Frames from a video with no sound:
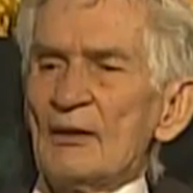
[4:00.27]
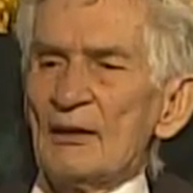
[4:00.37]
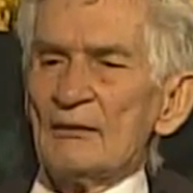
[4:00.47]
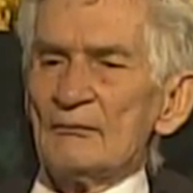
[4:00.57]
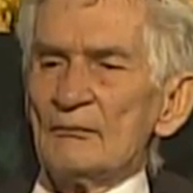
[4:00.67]

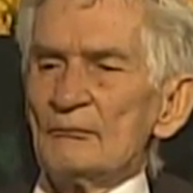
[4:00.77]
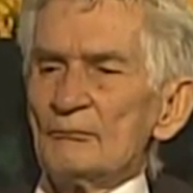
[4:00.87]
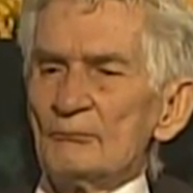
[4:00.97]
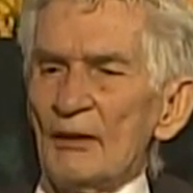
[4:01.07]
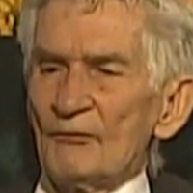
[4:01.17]
then
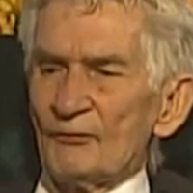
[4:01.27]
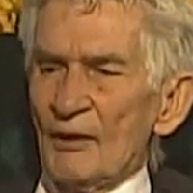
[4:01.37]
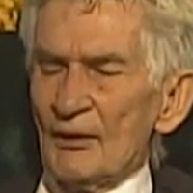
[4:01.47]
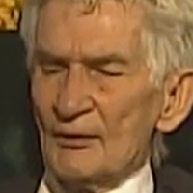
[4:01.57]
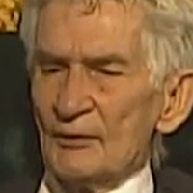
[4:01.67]
my
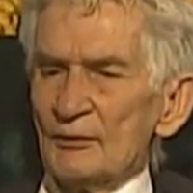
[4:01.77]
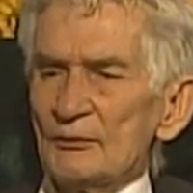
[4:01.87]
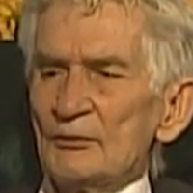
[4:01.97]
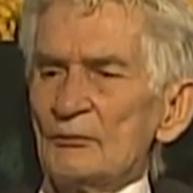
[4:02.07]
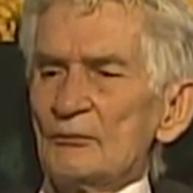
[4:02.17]

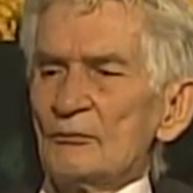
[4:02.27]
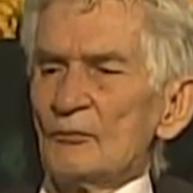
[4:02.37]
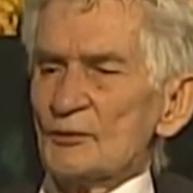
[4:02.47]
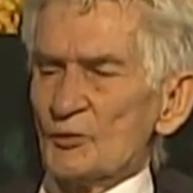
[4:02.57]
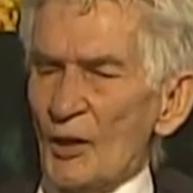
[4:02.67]
father
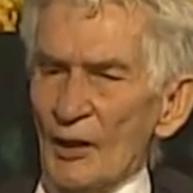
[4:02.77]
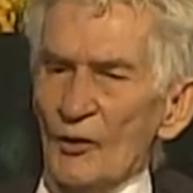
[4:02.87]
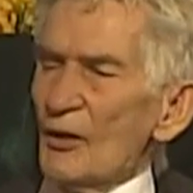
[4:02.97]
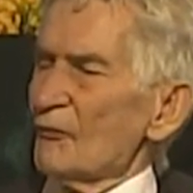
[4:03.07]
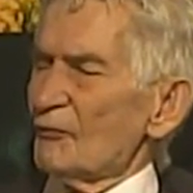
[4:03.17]
was what I
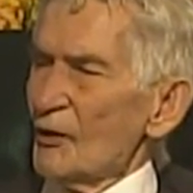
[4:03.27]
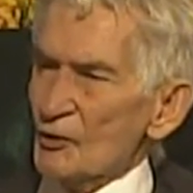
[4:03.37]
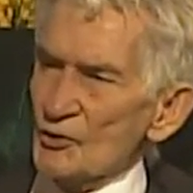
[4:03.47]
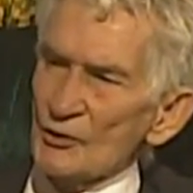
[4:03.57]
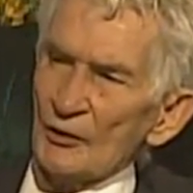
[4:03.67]
call a
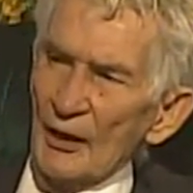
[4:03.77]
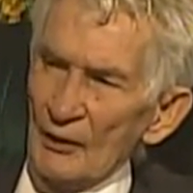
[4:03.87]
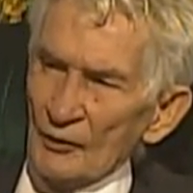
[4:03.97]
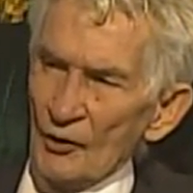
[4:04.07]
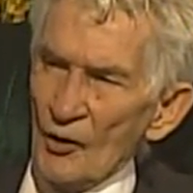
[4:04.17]
functional
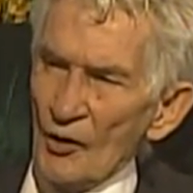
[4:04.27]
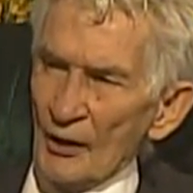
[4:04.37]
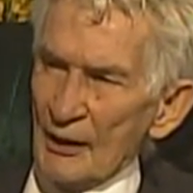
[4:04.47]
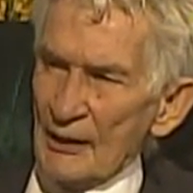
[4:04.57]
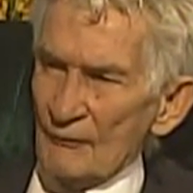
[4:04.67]

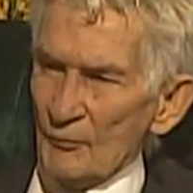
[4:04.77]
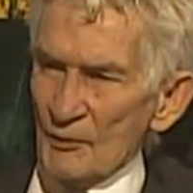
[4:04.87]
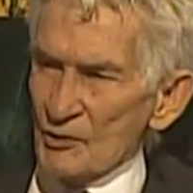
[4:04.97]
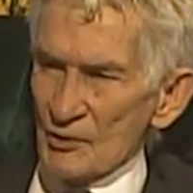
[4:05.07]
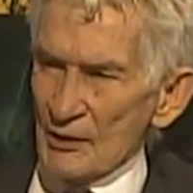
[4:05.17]
alcoholic. He never
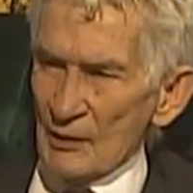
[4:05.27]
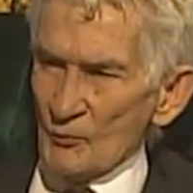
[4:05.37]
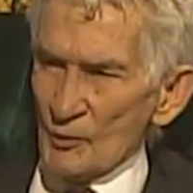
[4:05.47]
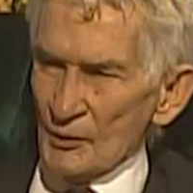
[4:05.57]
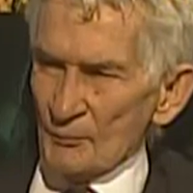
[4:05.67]
missed a day of
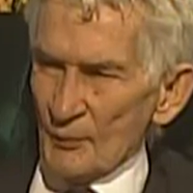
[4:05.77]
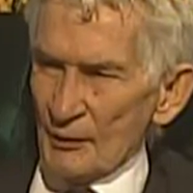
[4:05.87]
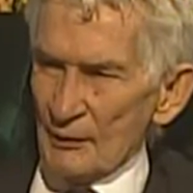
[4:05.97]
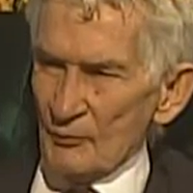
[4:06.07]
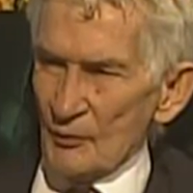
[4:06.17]
work, but
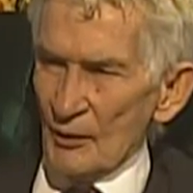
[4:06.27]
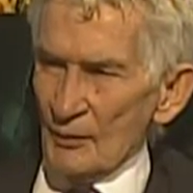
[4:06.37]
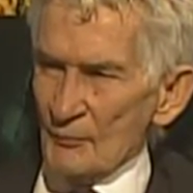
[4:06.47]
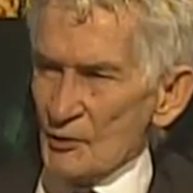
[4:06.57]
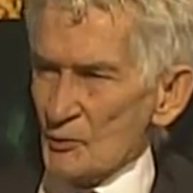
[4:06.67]
he rarely
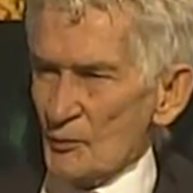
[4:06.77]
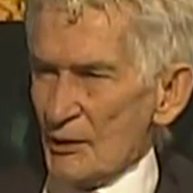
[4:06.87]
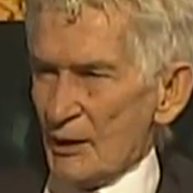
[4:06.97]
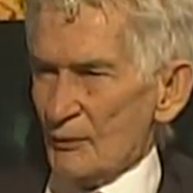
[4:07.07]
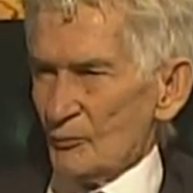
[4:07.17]
missed a
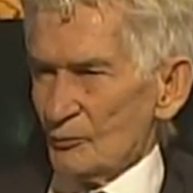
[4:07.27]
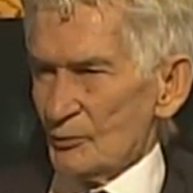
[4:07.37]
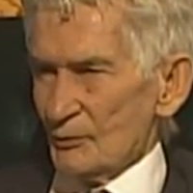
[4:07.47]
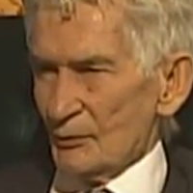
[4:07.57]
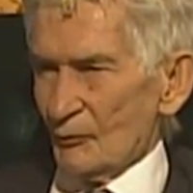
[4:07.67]
weekend
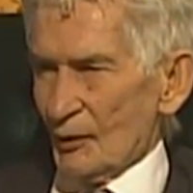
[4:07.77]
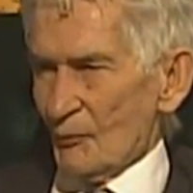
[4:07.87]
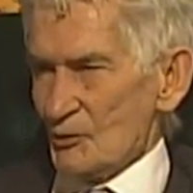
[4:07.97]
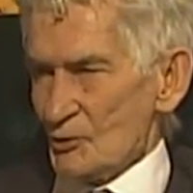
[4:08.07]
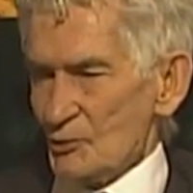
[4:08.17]
when he
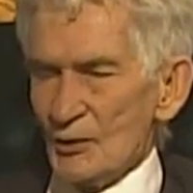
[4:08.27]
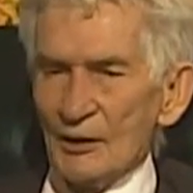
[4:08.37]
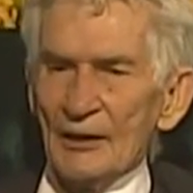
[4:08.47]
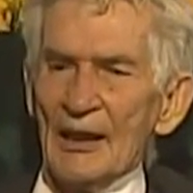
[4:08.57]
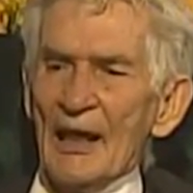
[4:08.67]
wasn't
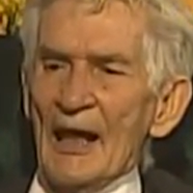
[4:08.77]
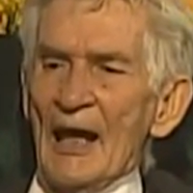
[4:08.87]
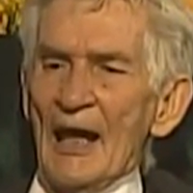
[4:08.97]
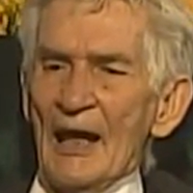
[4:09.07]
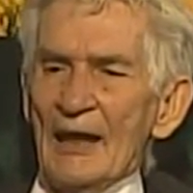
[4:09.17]
drunk.
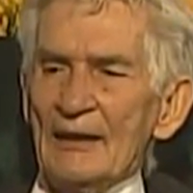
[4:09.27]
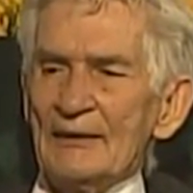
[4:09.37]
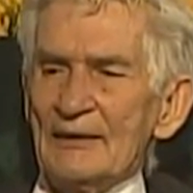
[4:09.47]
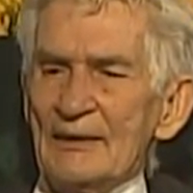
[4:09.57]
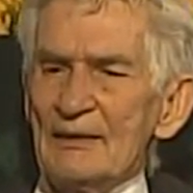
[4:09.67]
And
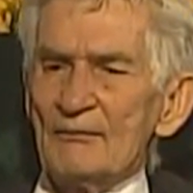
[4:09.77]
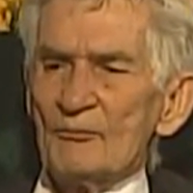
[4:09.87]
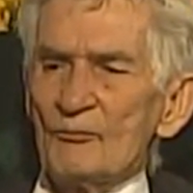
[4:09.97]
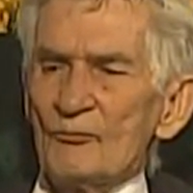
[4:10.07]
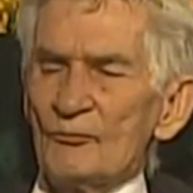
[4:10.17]
he
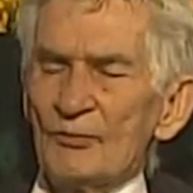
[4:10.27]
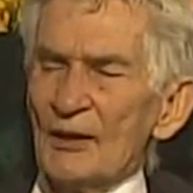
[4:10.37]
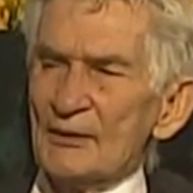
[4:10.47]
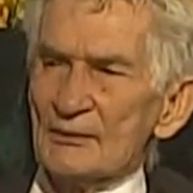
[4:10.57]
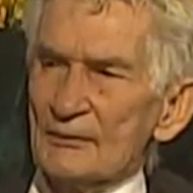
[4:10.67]

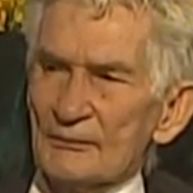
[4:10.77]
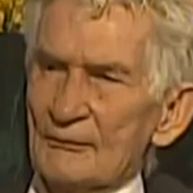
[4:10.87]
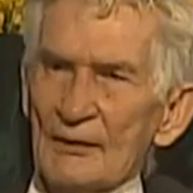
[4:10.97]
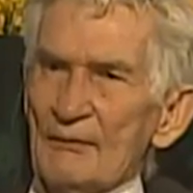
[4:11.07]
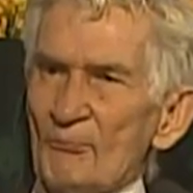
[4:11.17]

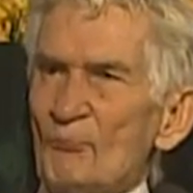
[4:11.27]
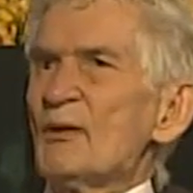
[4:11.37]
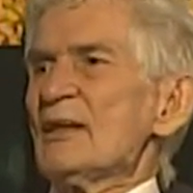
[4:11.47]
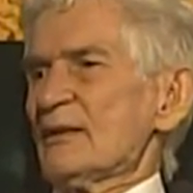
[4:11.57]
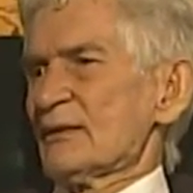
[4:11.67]

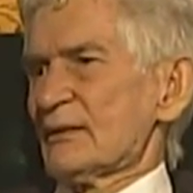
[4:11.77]
beat,